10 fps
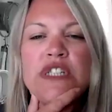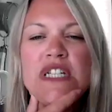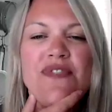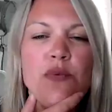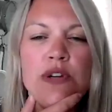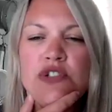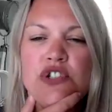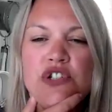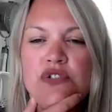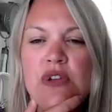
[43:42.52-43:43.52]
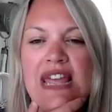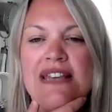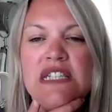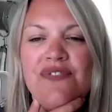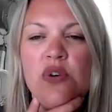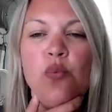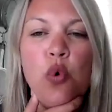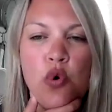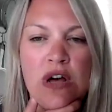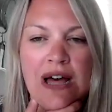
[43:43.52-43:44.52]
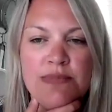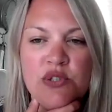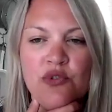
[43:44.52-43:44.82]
What if you want to interview walk-ups